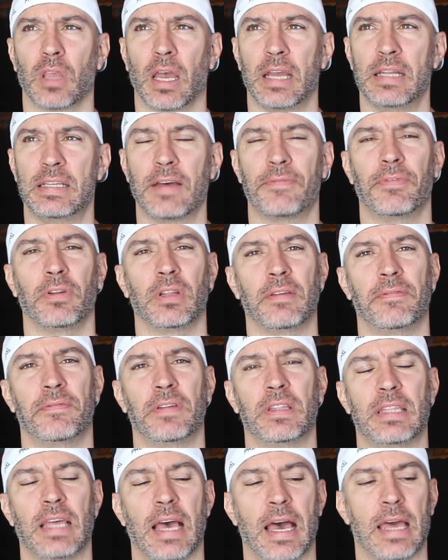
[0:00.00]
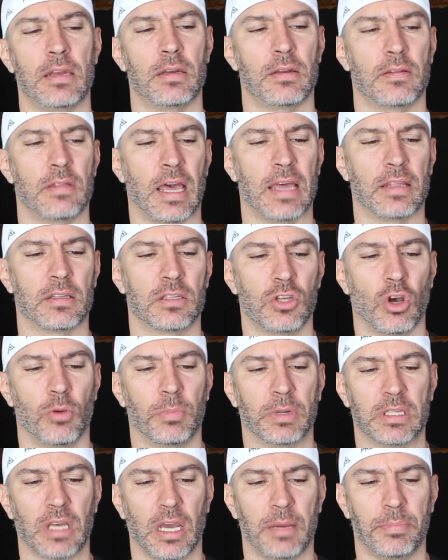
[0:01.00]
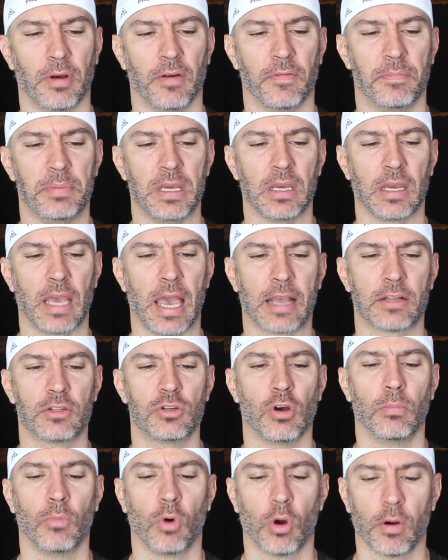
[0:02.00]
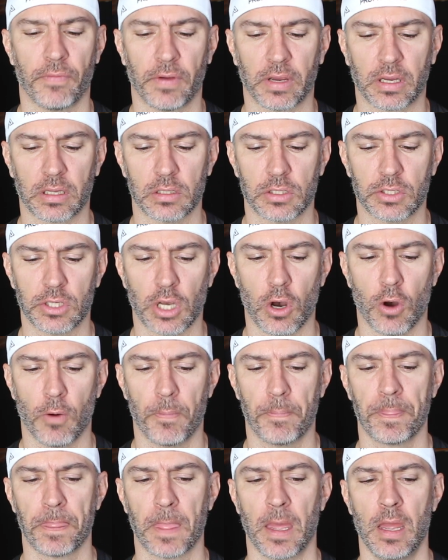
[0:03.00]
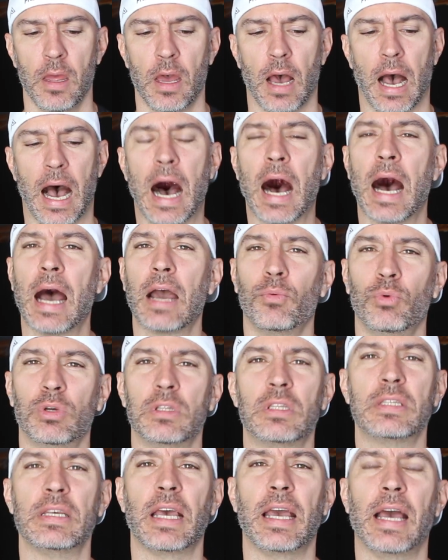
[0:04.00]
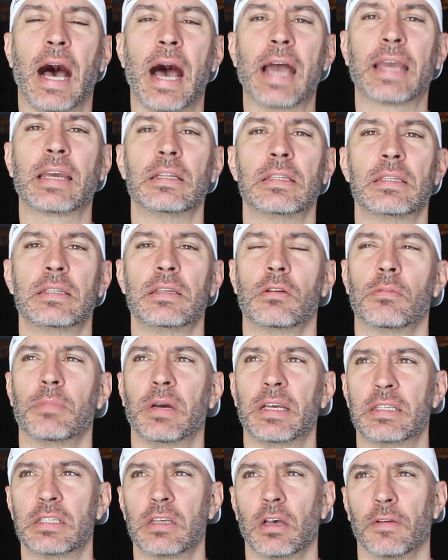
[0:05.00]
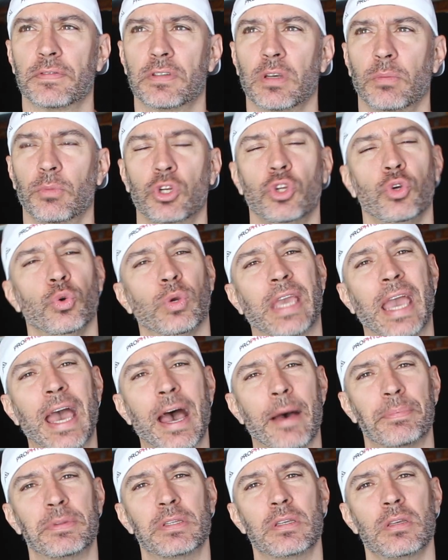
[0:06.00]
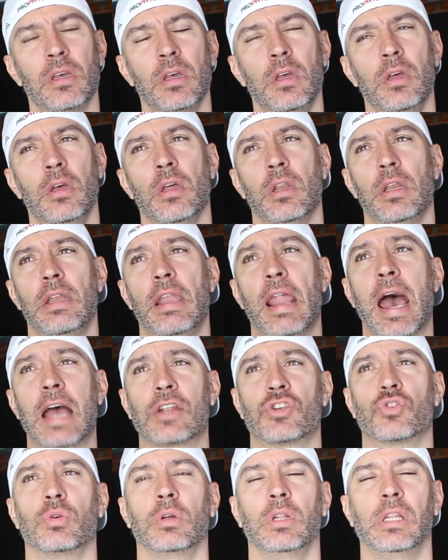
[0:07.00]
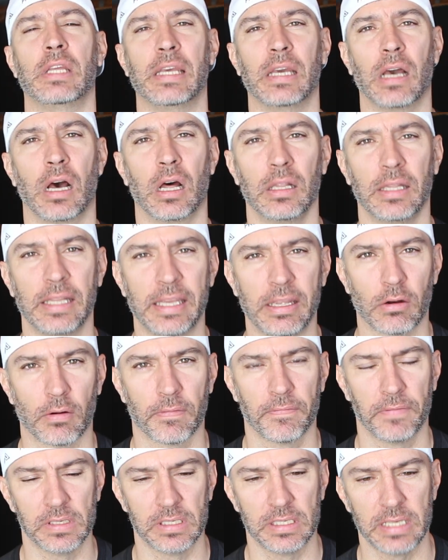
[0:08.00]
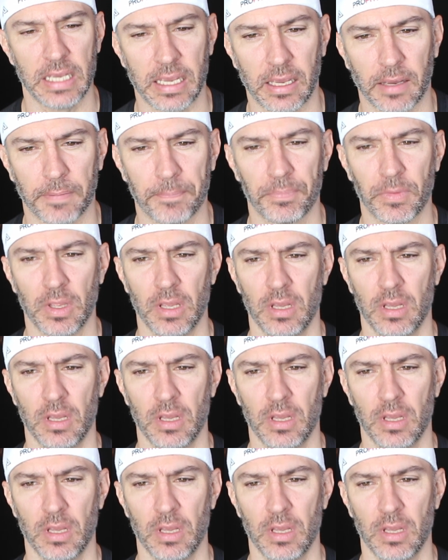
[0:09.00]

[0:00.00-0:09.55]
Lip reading: I definitely fit that somatype of being ectomorphic. And so I would say I consider myself someone who kept naturally a leaner physique.